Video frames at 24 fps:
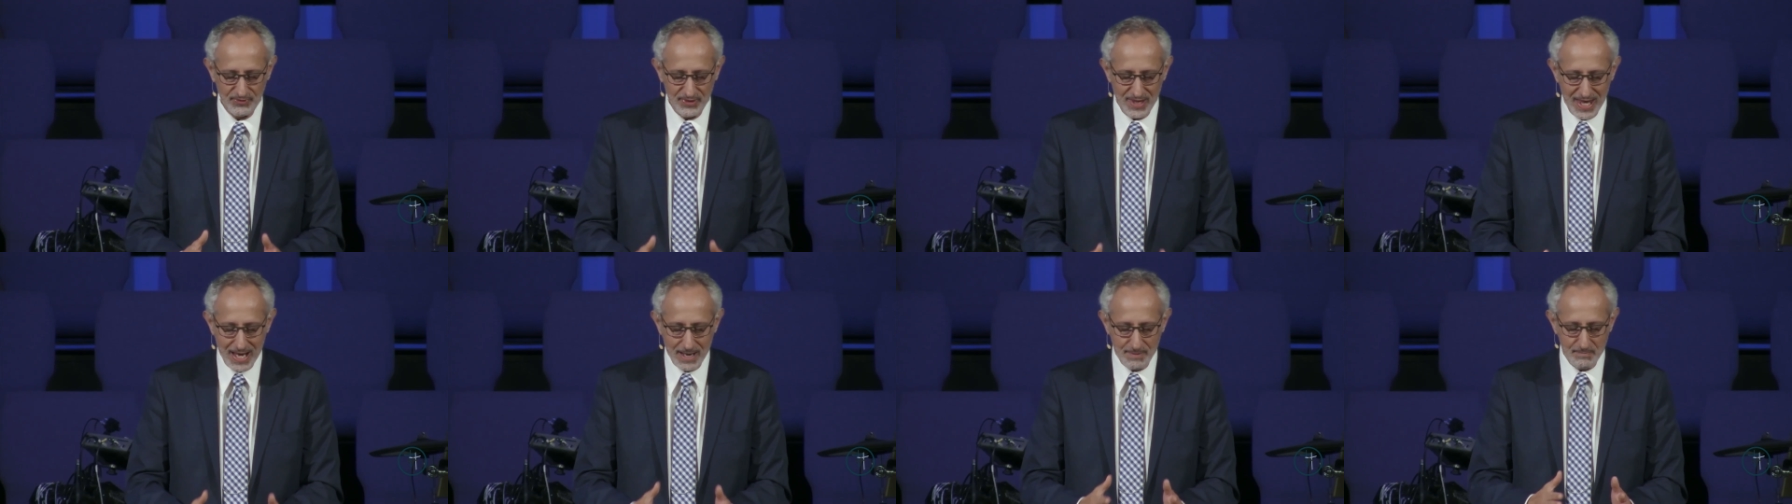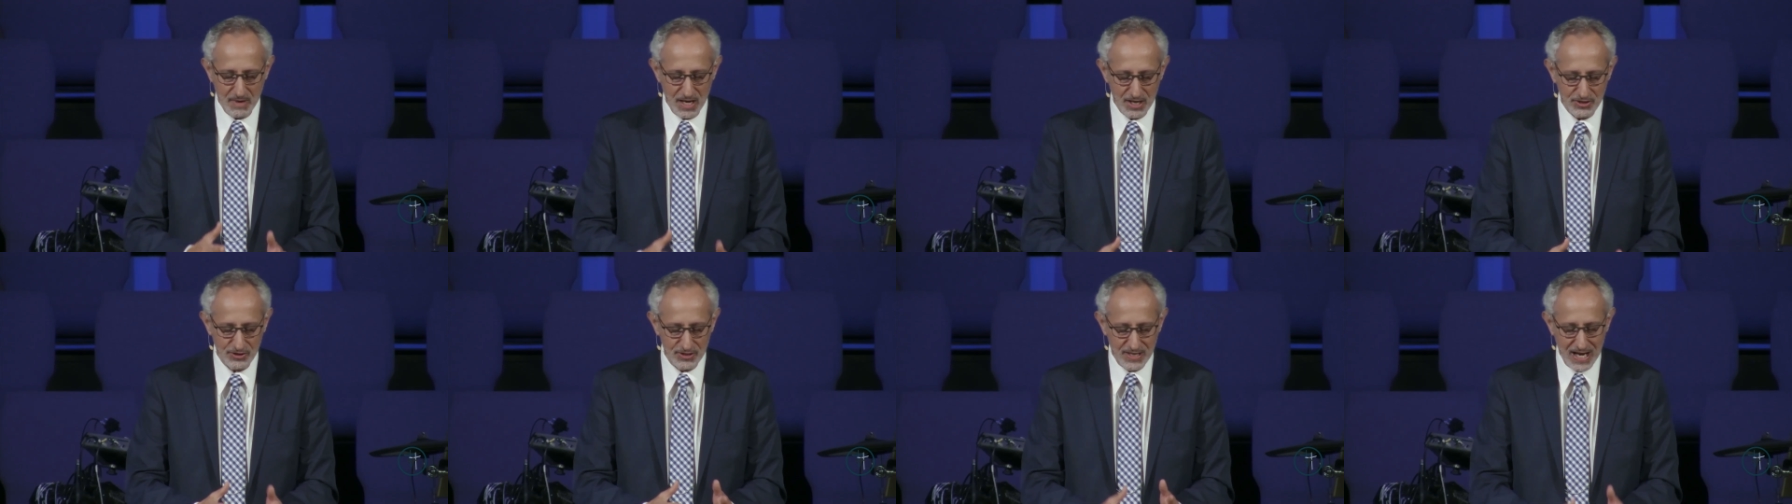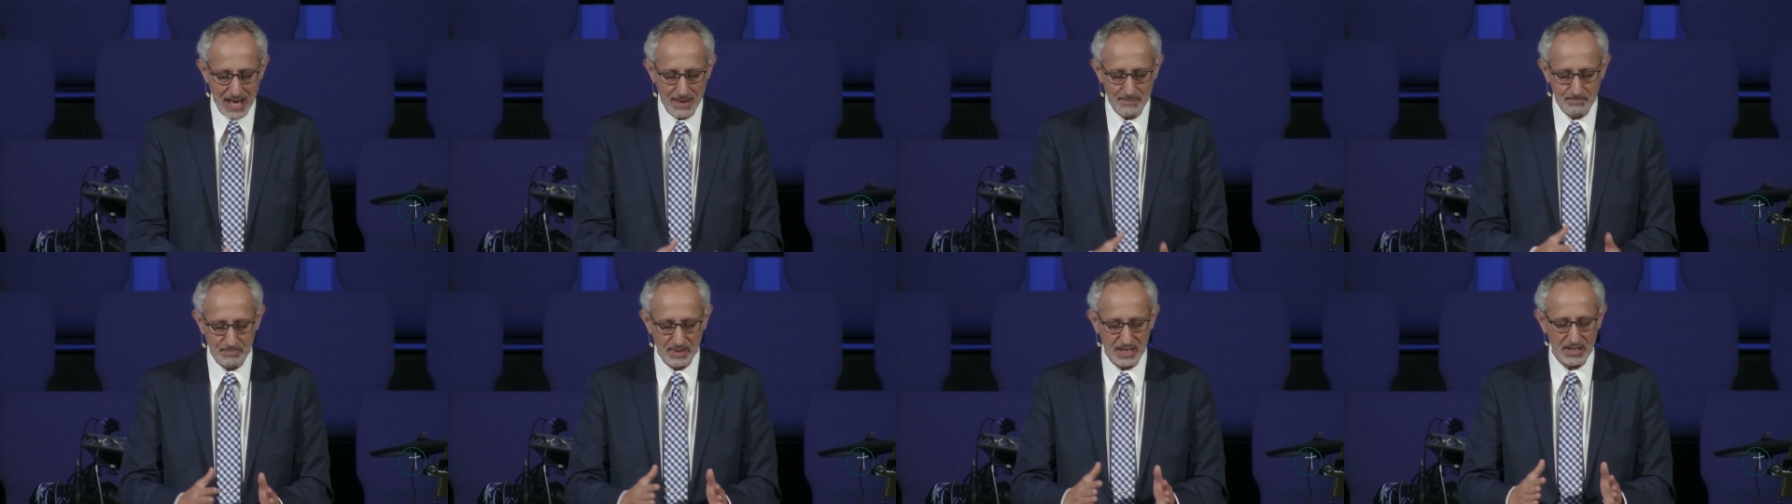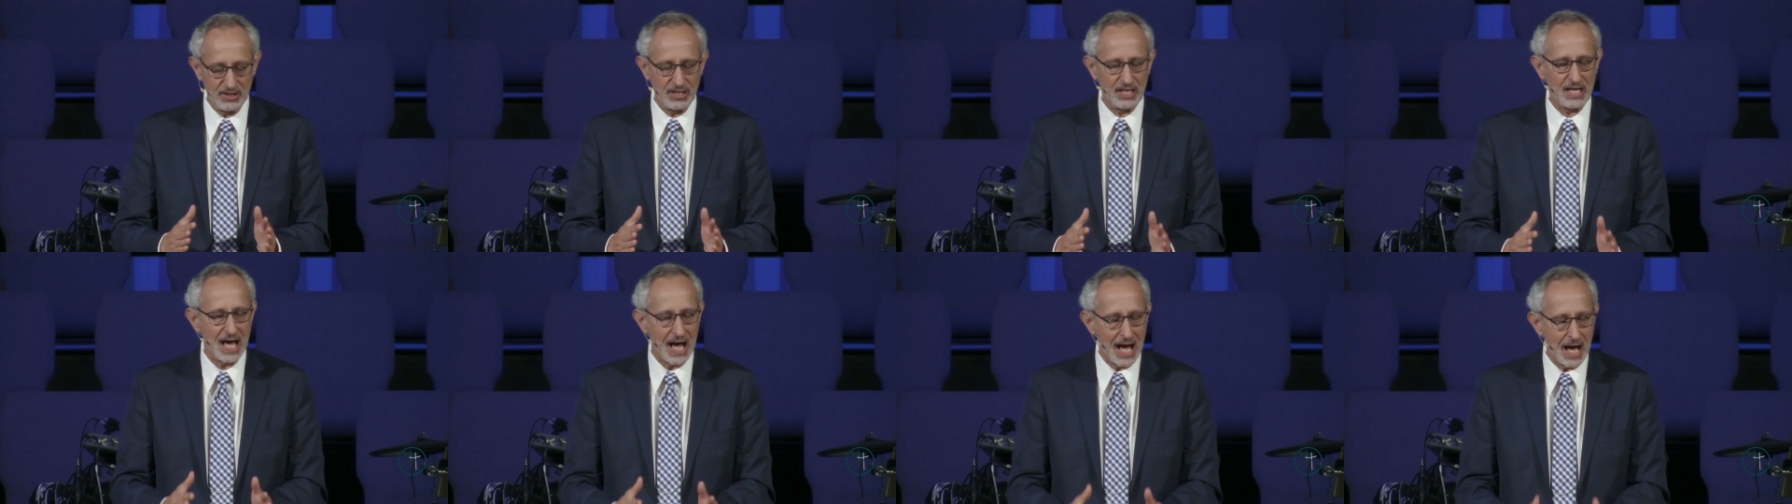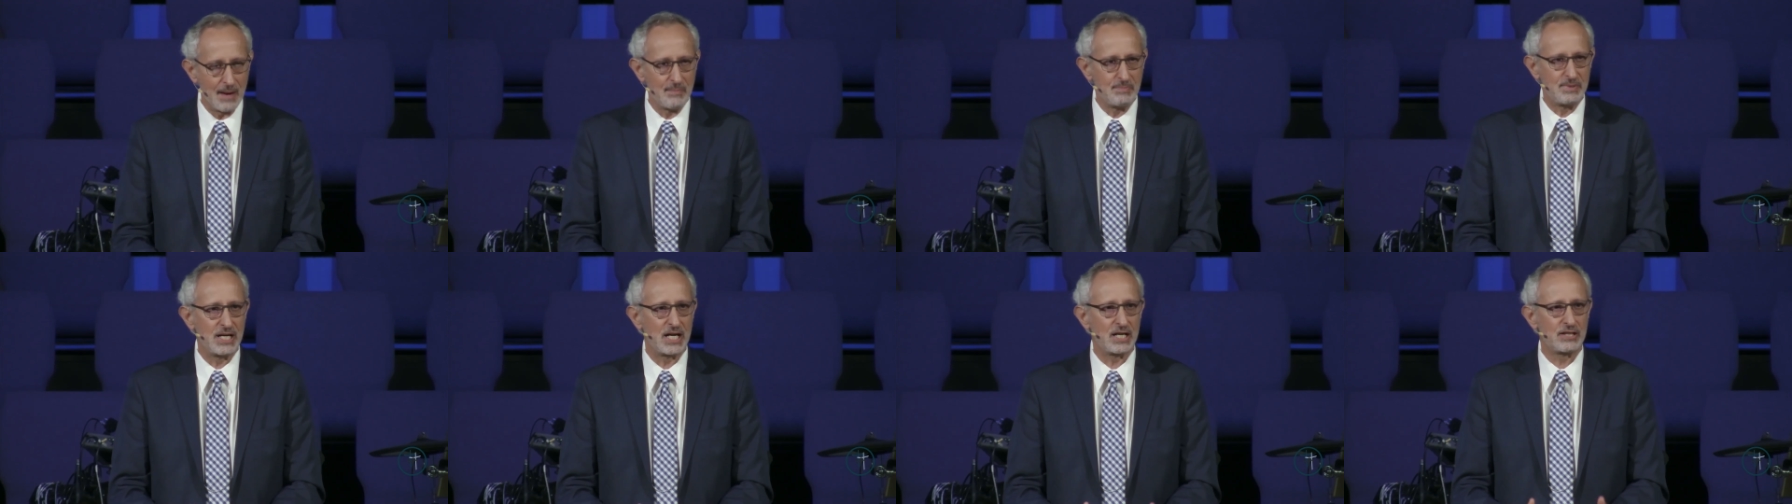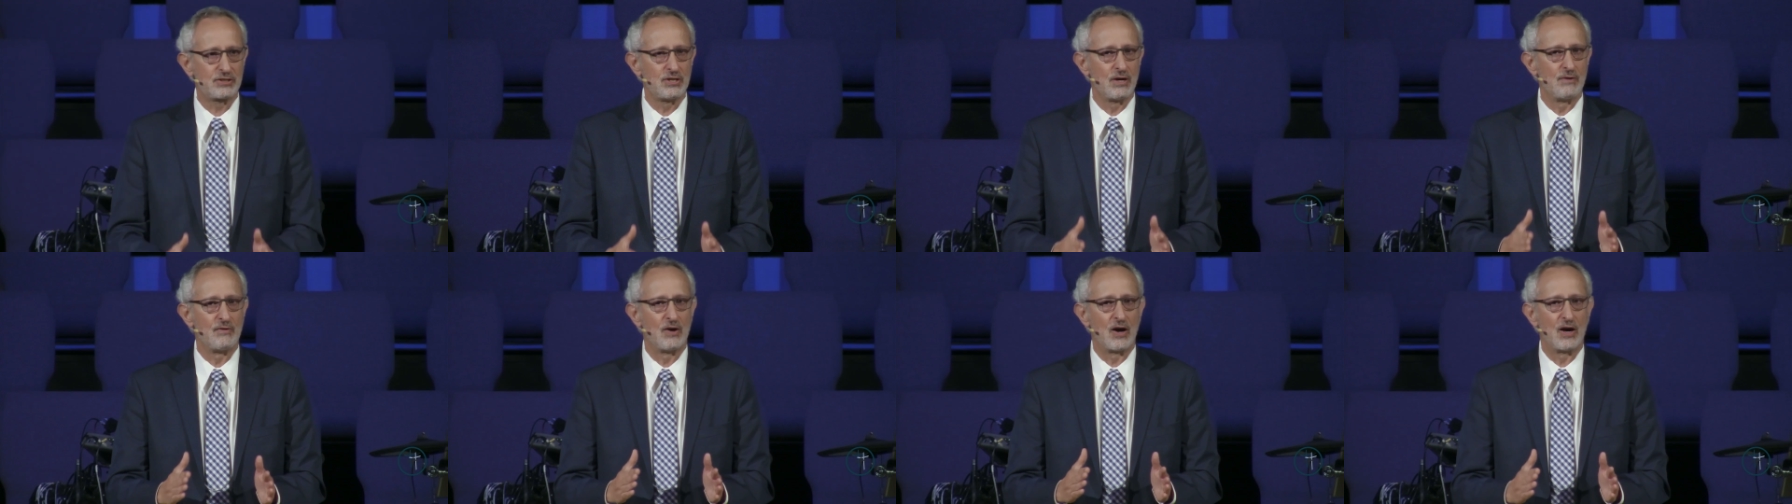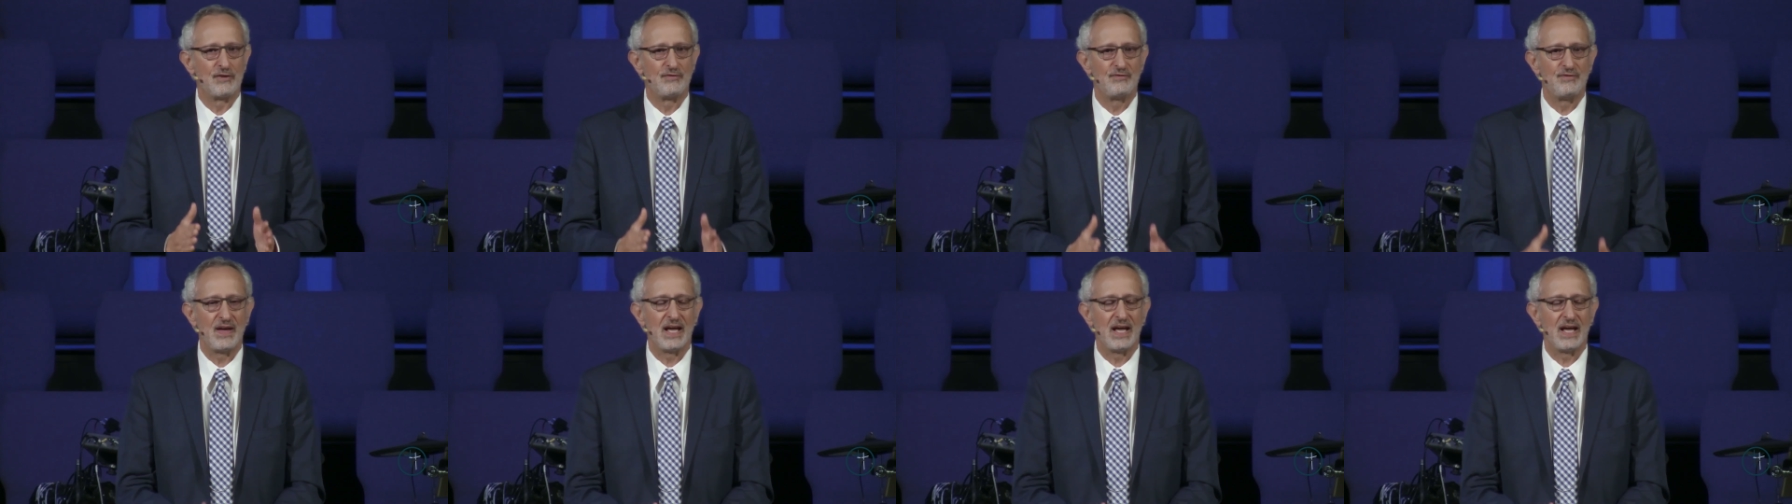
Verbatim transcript: they must not be the object of our